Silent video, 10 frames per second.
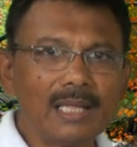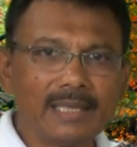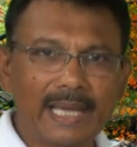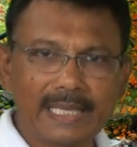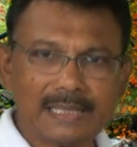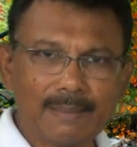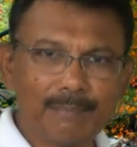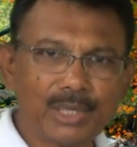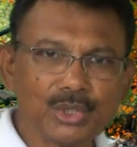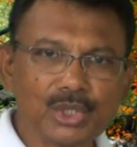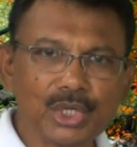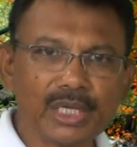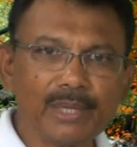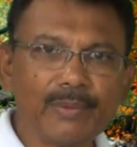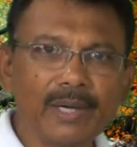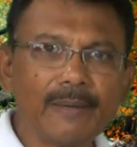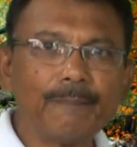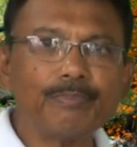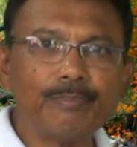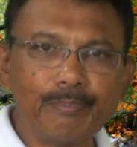There is a picture given
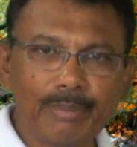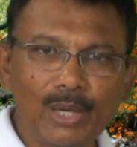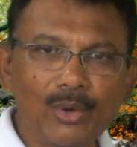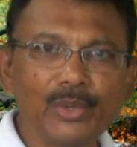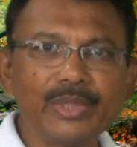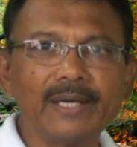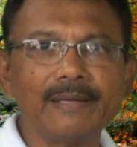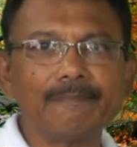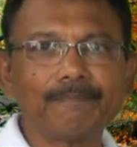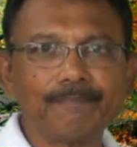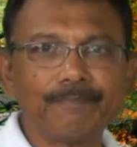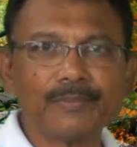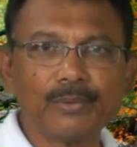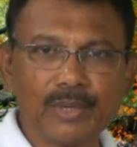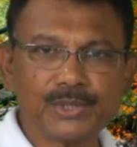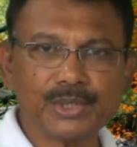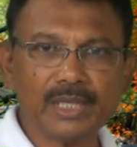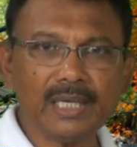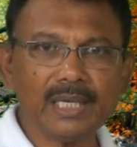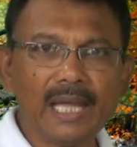below the
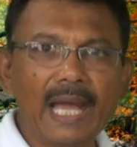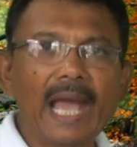question,